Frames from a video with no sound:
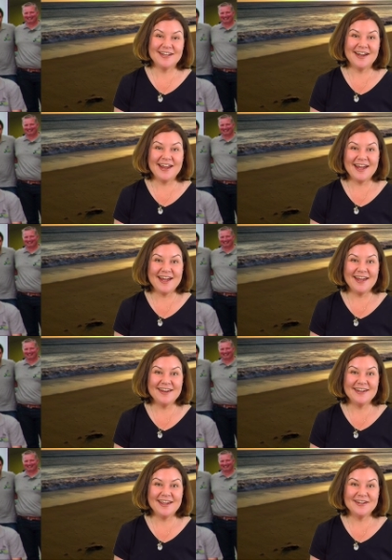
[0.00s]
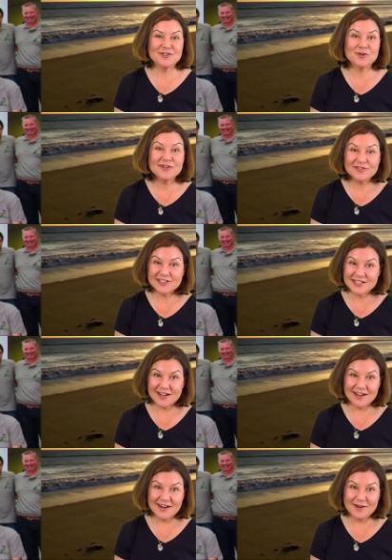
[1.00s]
I had a terrific
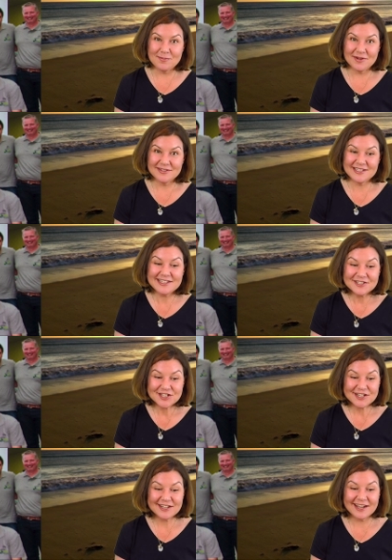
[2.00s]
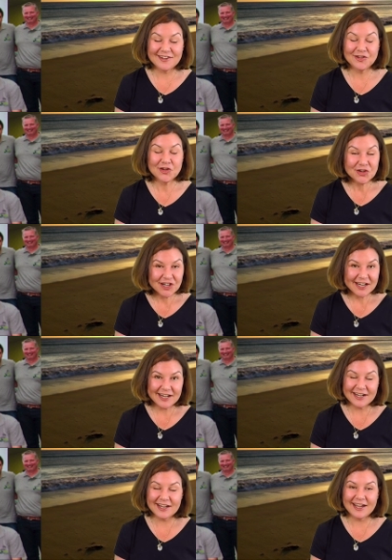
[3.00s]
time teaching and
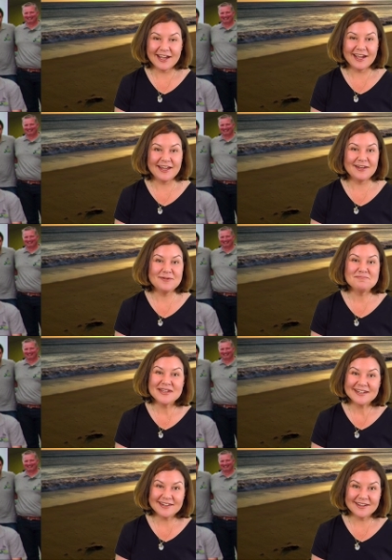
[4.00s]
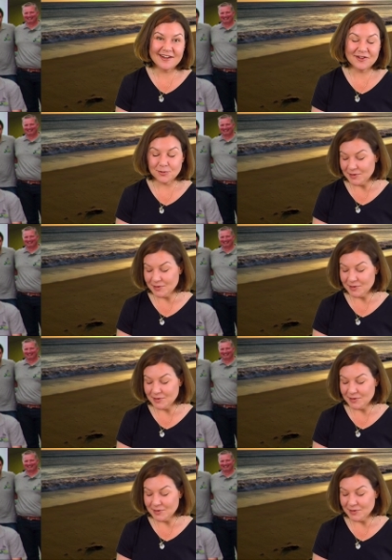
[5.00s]
learning and meeting other